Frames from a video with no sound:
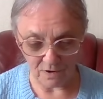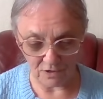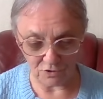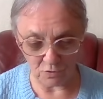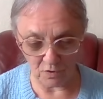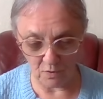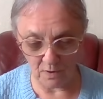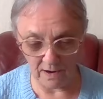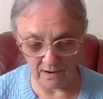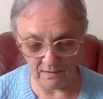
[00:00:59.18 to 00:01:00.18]
But I'll show
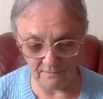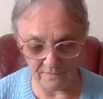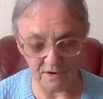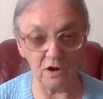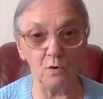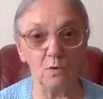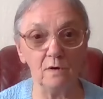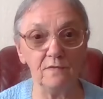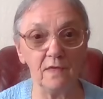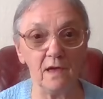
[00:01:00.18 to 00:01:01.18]
you a little video
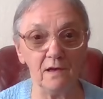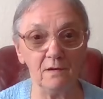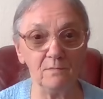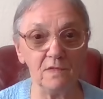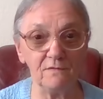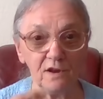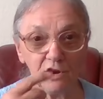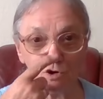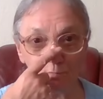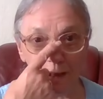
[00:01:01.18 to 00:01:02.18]
of the, um, the
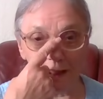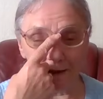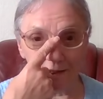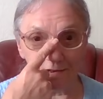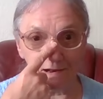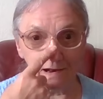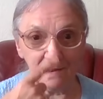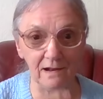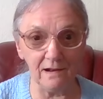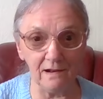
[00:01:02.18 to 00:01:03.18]
finished blanket. I did a
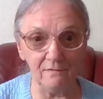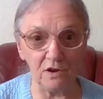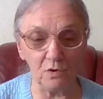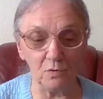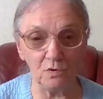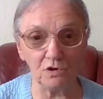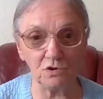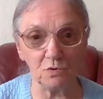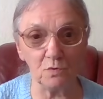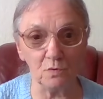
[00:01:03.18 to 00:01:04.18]
little video to
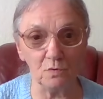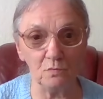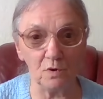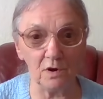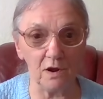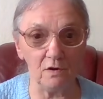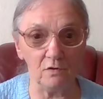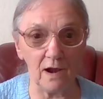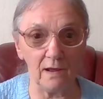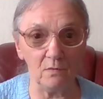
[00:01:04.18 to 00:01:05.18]
show what it
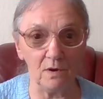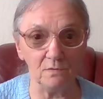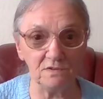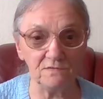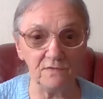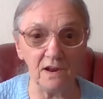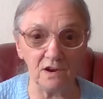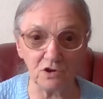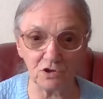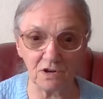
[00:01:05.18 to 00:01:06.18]
looked like when it was
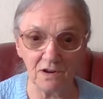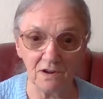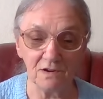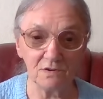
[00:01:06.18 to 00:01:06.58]
finished.